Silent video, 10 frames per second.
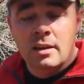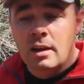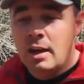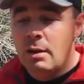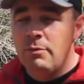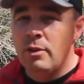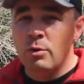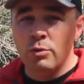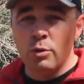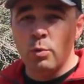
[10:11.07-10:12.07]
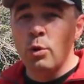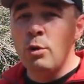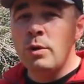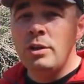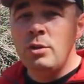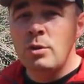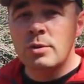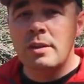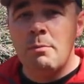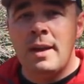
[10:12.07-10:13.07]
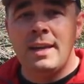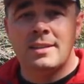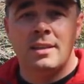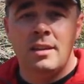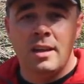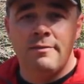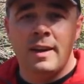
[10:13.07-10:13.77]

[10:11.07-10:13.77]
The rumen usually makes enough